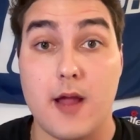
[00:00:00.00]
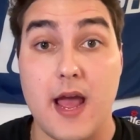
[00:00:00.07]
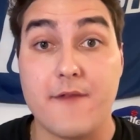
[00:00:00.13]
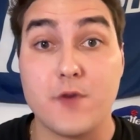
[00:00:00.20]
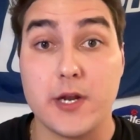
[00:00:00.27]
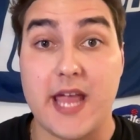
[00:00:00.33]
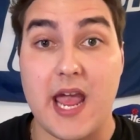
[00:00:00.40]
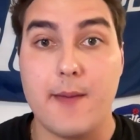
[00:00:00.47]

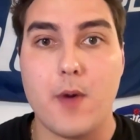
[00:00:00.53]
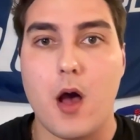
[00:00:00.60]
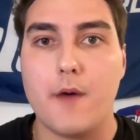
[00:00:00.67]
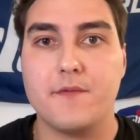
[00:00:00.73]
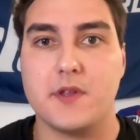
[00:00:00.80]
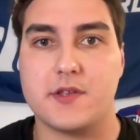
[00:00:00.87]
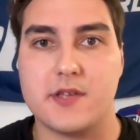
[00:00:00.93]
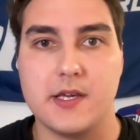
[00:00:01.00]
every game of
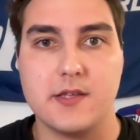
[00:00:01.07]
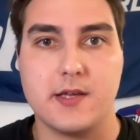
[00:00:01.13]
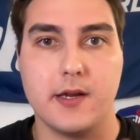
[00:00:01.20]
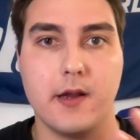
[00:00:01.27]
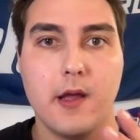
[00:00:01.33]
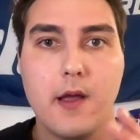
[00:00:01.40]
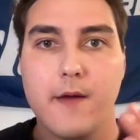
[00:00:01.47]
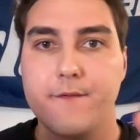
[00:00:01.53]
the season
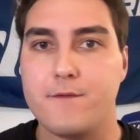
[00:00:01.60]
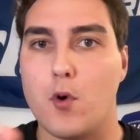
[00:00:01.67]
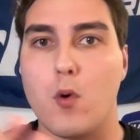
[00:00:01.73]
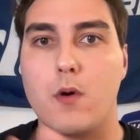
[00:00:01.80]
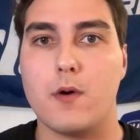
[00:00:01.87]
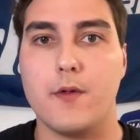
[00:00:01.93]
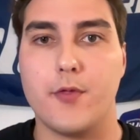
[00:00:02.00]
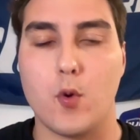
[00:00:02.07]

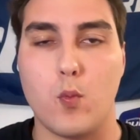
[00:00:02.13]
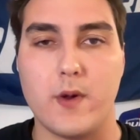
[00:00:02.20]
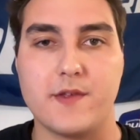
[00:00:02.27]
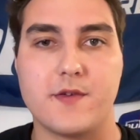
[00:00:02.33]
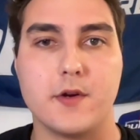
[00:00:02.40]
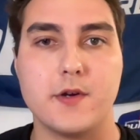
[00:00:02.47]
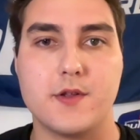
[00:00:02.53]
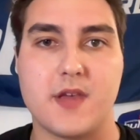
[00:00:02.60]
for the
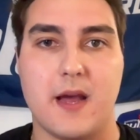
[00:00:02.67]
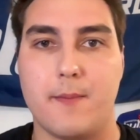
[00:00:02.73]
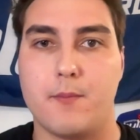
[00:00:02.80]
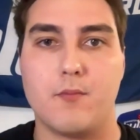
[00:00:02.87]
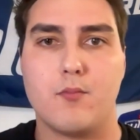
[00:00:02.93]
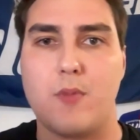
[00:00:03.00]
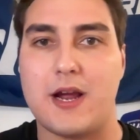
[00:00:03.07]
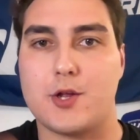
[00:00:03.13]
Wizards.
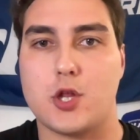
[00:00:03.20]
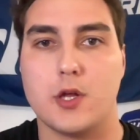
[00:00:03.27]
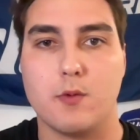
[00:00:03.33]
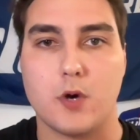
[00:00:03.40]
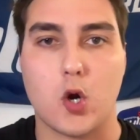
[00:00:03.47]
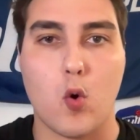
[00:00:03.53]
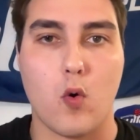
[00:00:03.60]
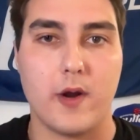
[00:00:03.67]
I'm actually
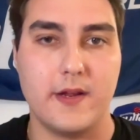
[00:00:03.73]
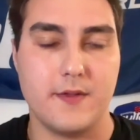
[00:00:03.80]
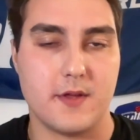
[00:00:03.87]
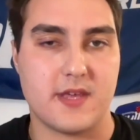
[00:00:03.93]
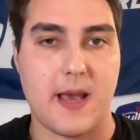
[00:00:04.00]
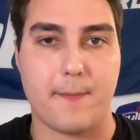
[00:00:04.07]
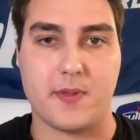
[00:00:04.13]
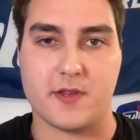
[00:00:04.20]
recording this
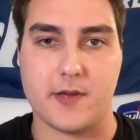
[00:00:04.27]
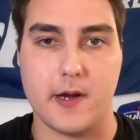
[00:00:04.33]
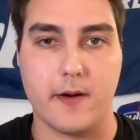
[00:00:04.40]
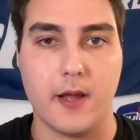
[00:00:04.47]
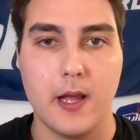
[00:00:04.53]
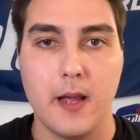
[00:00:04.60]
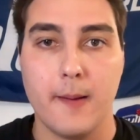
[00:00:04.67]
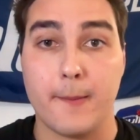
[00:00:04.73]
episode
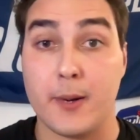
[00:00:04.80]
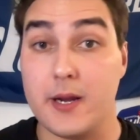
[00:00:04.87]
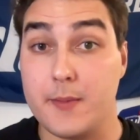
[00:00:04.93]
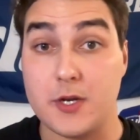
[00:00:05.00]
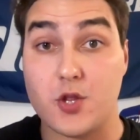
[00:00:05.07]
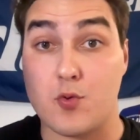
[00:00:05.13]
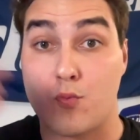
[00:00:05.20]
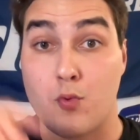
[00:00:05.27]
pretty
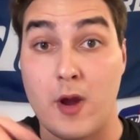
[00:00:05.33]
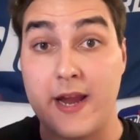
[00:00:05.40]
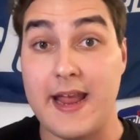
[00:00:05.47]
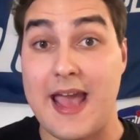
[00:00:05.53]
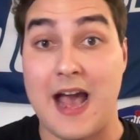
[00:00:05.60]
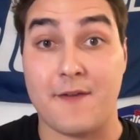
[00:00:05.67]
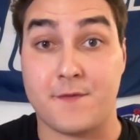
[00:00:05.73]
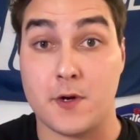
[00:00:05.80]
much right
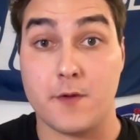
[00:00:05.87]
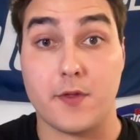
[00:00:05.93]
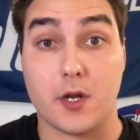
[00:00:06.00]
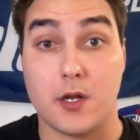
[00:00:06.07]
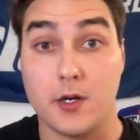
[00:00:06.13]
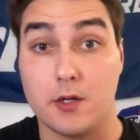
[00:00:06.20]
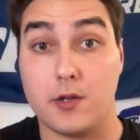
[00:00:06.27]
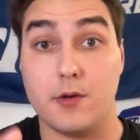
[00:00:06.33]
after the
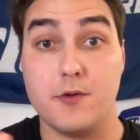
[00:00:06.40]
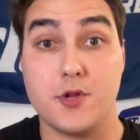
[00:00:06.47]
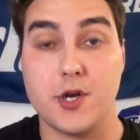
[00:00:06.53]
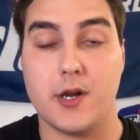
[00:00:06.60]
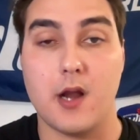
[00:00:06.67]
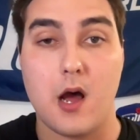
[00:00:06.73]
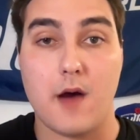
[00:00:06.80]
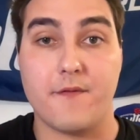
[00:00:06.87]

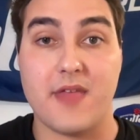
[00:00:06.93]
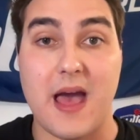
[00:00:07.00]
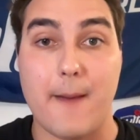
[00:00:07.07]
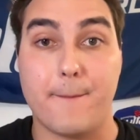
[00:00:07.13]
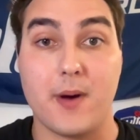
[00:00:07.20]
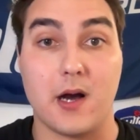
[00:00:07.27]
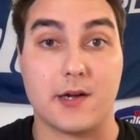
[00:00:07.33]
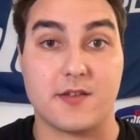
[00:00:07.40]
conclusion of that
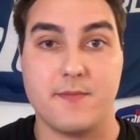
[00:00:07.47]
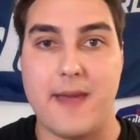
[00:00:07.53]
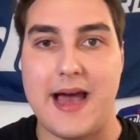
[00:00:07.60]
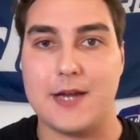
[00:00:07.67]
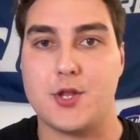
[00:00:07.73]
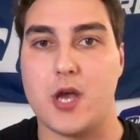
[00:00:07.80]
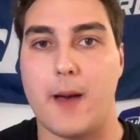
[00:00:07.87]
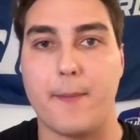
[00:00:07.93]
Bucks
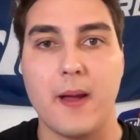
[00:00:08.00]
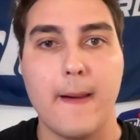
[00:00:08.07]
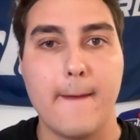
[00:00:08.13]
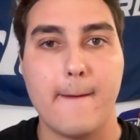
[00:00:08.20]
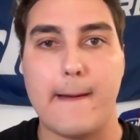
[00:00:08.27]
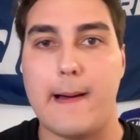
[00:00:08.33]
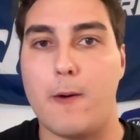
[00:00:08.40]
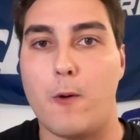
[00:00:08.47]
matchup.
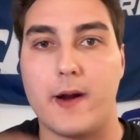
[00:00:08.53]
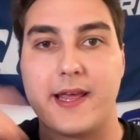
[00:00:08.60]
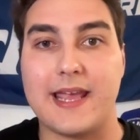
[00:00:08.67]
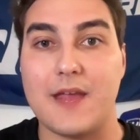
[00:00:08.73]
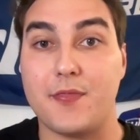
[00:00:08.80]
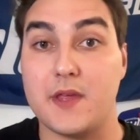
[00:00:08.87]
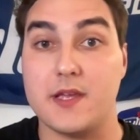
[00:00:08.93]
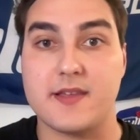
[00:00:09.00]
I want to
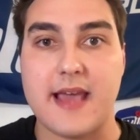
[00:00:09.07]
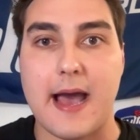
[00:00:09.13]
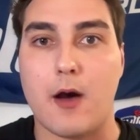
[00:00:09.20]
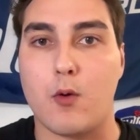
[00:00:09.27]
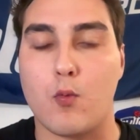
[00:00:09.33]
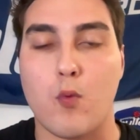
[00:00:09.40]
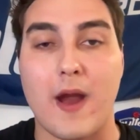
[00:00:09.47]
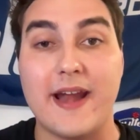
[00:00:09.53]
get these out
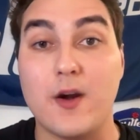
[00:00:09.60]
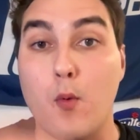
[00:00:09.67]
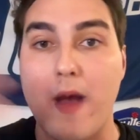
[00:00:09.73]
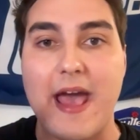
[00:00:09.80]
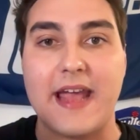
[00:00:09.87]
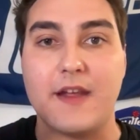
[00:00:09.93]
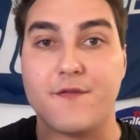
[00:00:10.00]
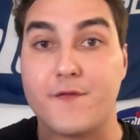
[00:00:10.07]
right
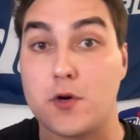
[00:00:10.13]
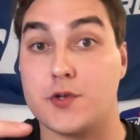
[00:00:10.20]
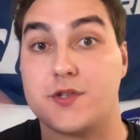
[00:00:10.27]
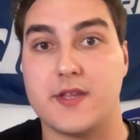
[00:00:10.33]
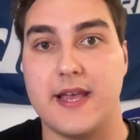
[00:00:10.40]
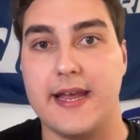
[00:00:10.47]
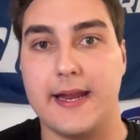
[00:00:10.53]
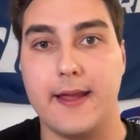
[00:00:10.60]
away, first
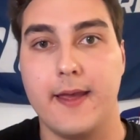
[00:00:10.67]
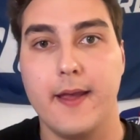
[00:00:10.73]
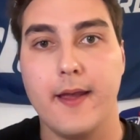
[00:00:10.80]
thing